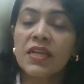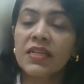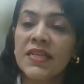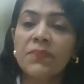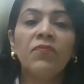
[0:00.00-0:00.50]

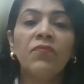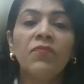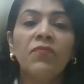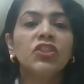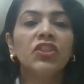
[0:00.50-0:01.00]
zip
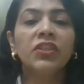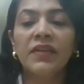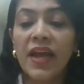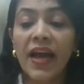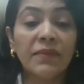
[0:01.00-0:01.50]
formation,
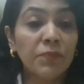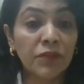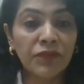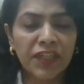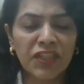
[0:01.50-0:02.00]
and
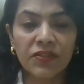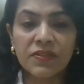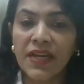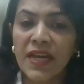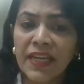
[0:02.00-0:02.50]

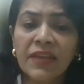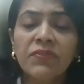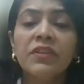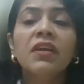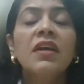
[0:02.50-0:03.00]
perforations, and
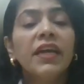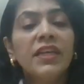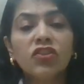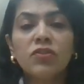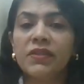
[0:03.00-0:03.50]
even
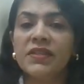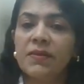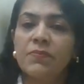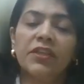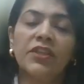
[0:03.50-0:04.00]
instrument
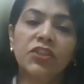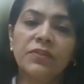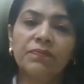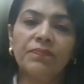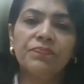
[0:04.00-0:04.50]

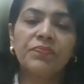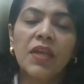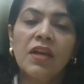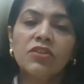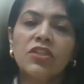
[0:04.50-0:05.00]
separation.
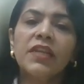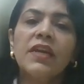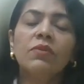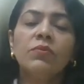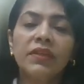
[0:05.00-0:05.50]
So
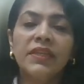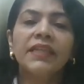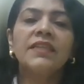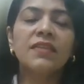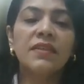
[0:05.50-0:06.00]
now
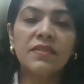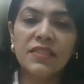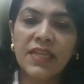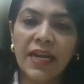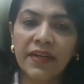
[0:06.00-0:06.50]
let us
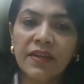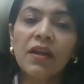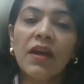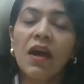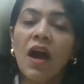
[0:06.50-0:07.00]
understand
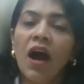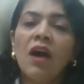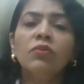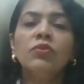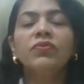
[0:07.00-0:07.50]

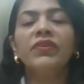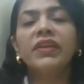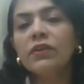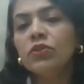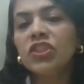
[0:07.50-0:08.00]
how do we
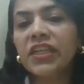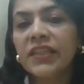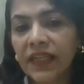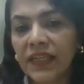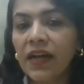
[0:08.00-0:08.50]

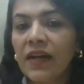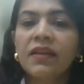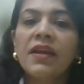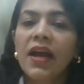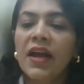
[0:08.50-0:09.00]
negotiate
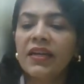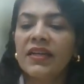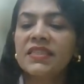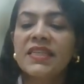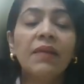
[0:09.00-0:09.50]
canal and
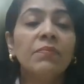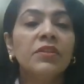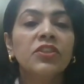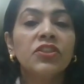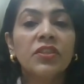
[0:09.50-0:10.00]

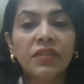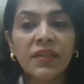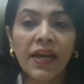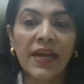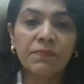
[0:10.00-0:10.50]
establish the
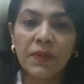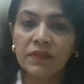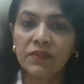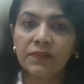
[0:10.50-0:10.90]
glide path.